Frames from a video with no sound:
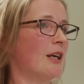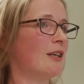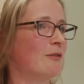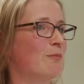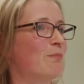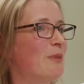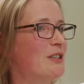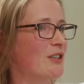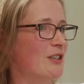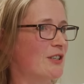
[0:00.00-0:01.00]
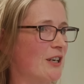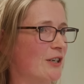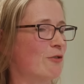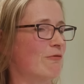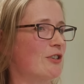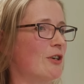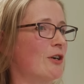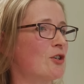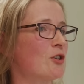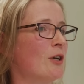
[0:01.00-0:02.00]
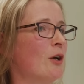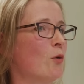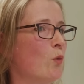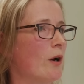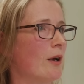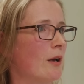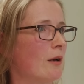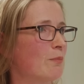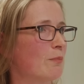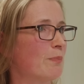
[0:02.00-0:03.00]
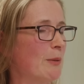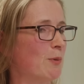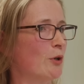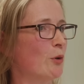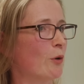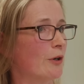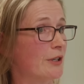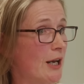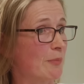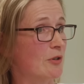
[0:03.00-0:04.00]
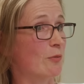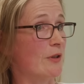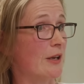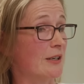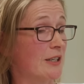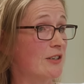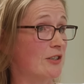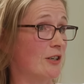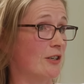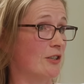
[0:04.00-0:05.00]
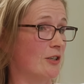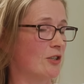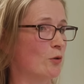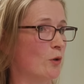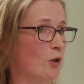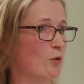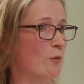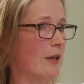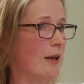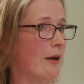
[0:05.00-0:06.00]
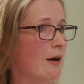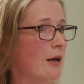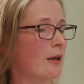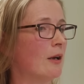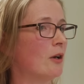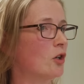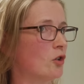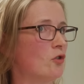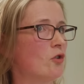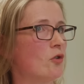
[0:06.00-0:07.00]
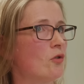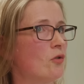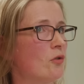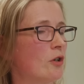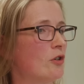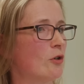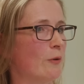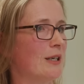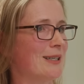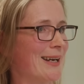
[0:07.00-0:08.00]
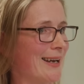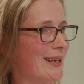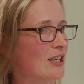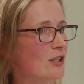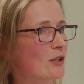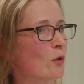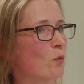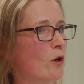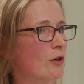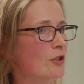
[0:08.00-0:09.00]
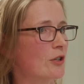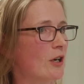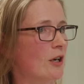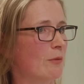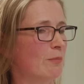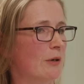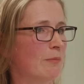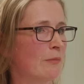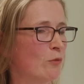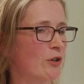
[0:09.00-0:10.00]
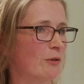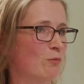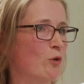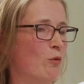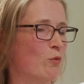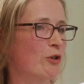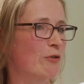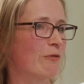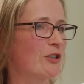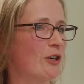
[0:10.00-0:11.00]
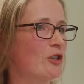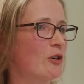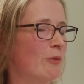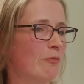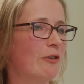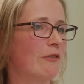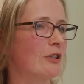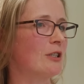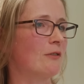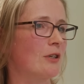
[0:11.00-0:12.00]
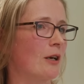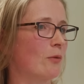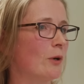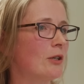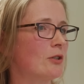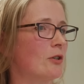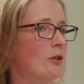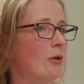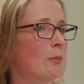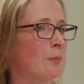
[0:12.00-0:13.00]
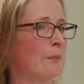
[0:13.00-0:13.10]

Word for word: in business sector research, where people who are adept with it, data scientists who are good with AI, can do can do in days what. Uh, what a, what, what a researcher might previously have taken weeks to do